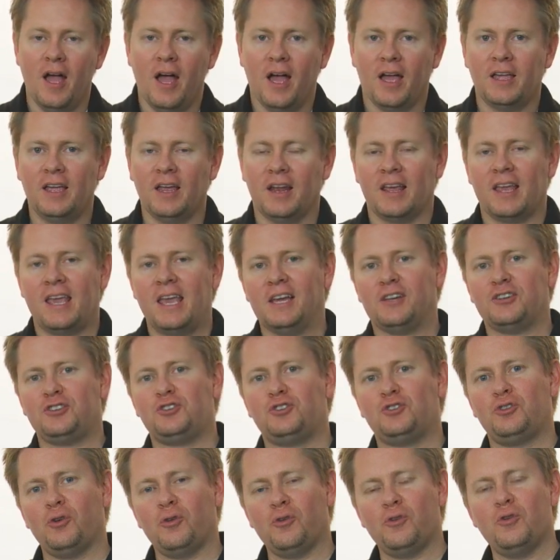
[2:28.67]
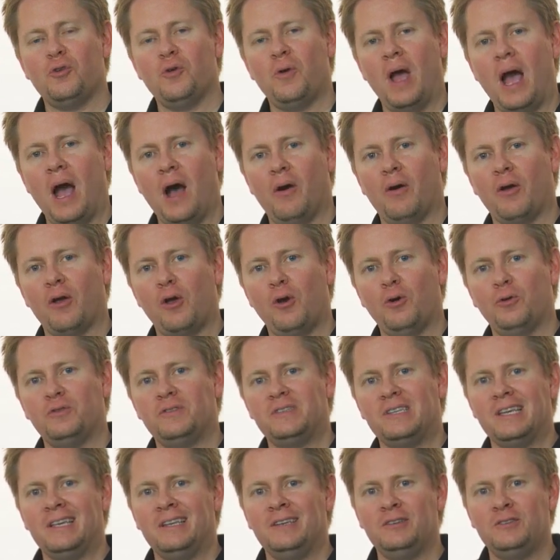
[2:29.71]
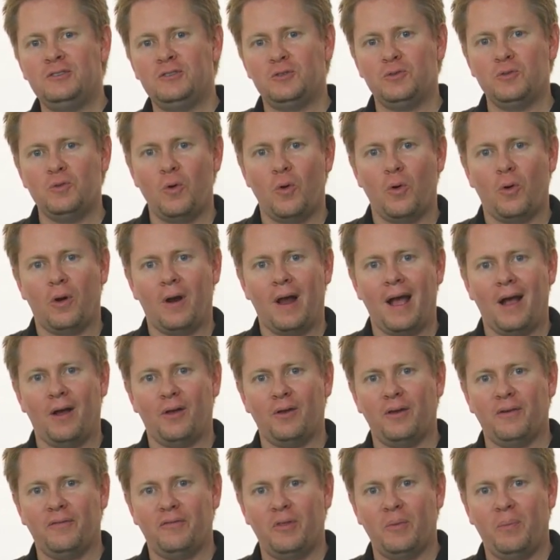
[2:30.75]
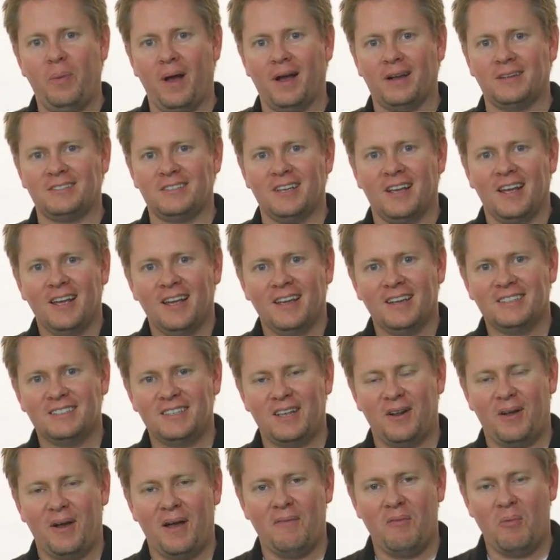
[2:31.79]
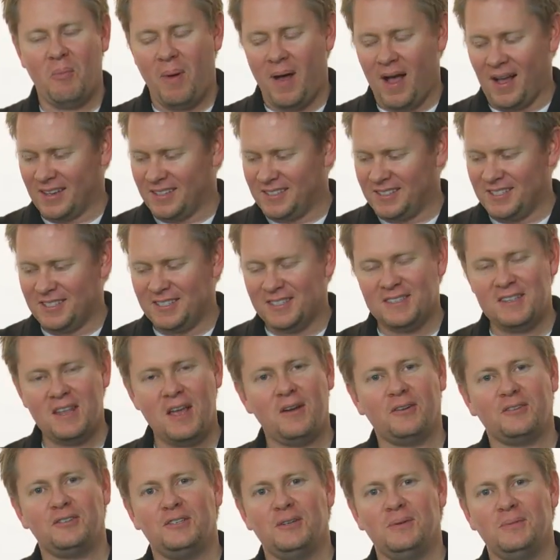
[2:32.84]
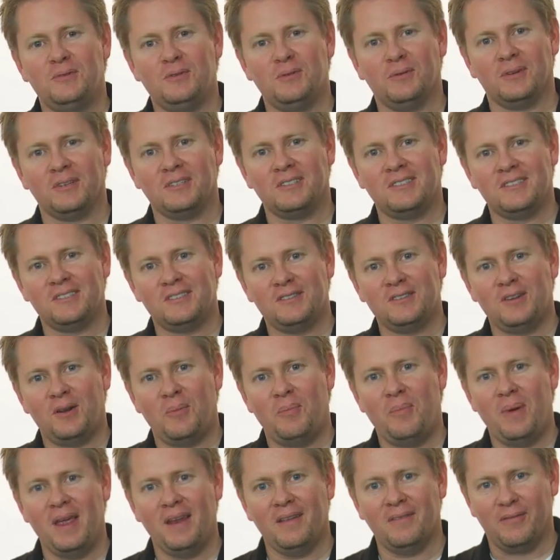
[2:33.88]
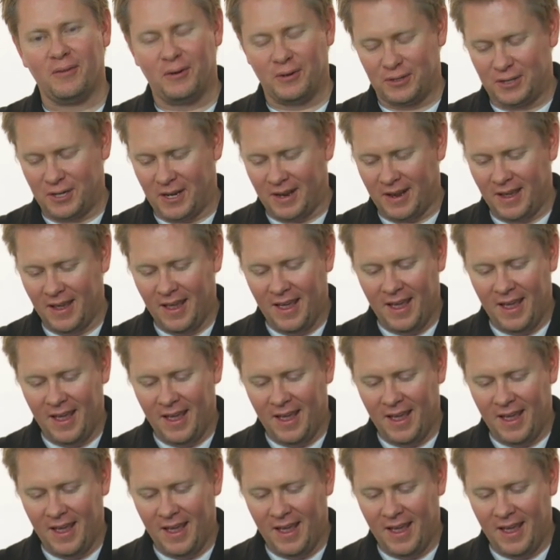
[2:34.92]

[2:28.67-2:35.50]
Again, I can't show you how it goes into or out of the box because I don't have a box. This is how it shipped to us. This is our beta version.